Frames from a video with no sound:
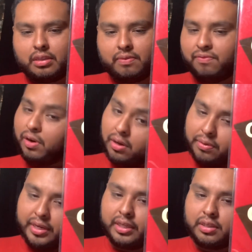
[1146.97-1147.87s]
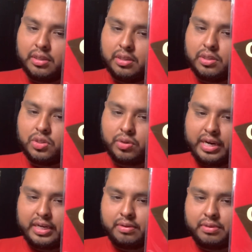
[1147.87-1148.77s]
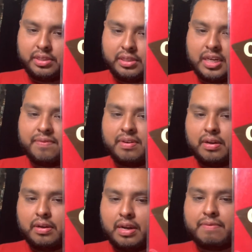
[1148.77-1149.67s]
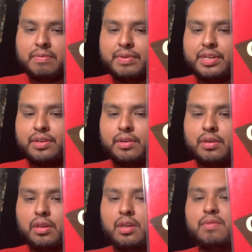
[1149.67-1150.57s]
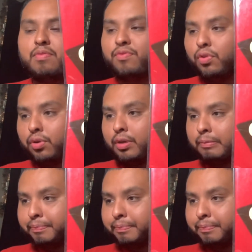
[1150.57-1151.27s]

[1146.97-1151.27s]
the following track, which is I've Never Been in Love Before.